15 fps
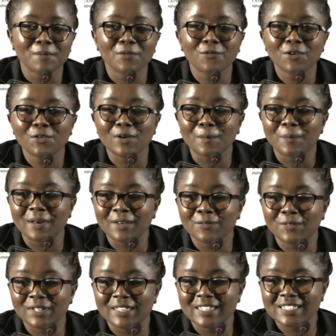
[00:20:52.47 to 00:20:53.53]
Before you apply
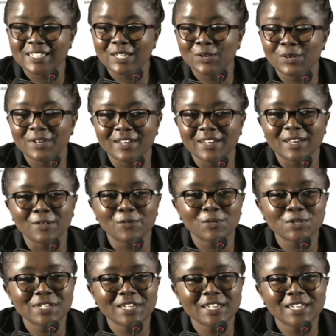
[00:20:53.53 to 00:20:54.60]
for this loan,
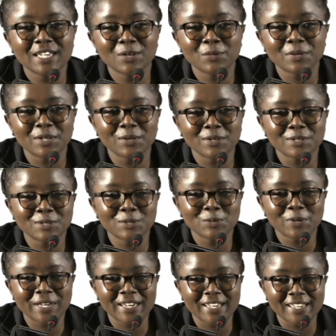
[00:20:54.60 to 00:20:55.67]
unfortunately, we don't
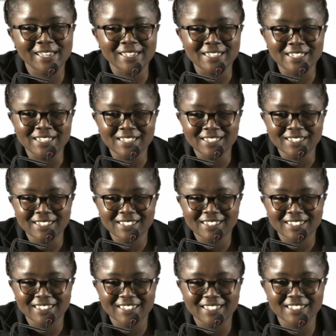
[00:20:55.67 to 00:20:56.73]
do under 18.
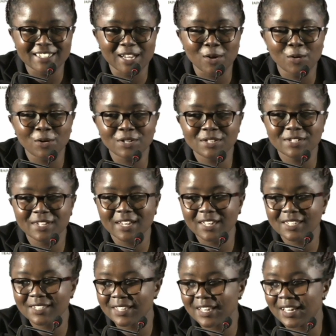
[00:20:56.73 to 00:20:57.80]
It's a
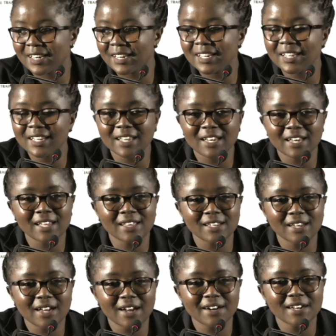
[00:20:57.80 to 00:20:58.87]
contract, and
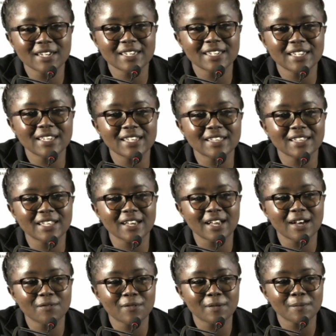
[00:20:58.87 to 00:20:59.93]
currently in the
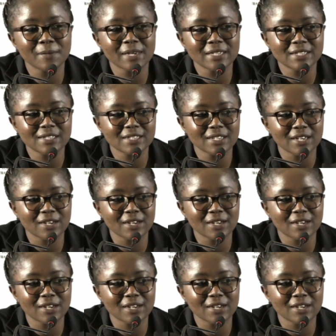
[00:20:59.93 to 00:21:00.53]
government,